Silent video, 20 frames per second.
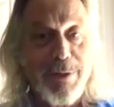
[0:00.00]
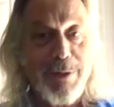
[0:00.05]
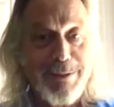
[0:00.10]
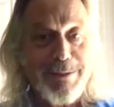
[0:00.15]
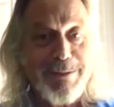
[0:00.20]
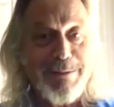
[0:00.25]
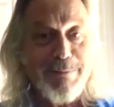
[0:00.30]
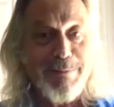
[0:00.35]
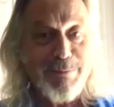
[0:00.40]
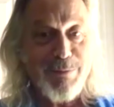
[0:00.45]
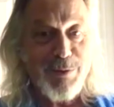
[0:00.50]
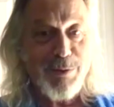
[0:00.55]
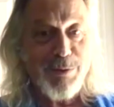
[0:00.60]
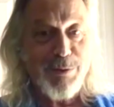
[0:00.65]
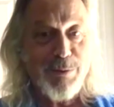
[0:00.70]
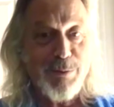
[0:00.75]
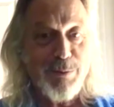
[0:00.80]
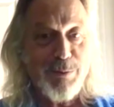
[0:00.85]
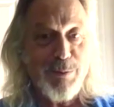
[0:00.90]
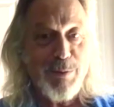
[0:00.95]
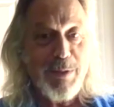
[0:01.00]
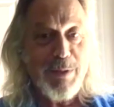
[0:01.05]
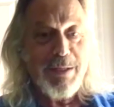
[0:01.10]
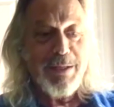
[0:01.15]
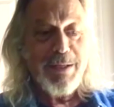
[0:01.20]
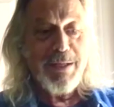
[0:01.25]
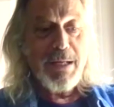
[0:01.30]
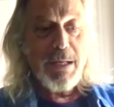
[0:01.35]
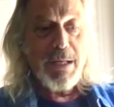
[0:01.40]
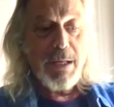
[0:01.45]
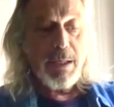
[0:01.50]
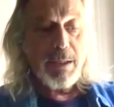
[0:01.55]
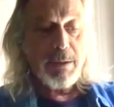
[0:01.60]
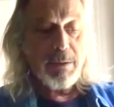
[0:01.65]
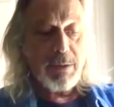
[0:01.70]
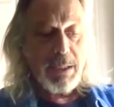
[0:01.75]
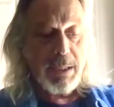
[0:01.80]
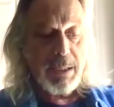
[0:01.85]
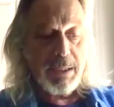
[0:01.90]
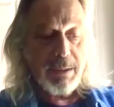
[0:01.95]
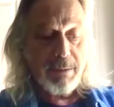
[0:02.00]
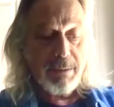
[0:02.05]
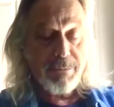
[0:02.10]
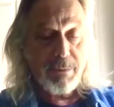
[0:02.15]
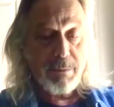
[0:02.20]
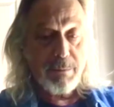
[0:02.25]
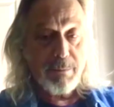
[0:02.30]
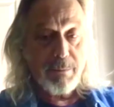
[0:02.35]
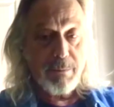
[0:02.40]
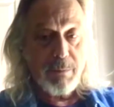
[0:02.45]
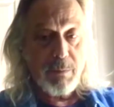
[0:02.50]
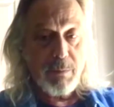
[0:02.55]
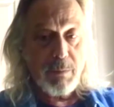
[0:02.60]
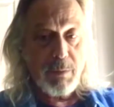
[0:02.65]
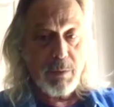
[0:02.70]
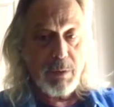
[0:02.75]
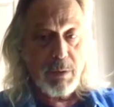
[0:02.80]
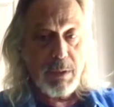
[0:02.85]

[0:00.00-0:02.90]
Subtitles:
volume two. A lot of them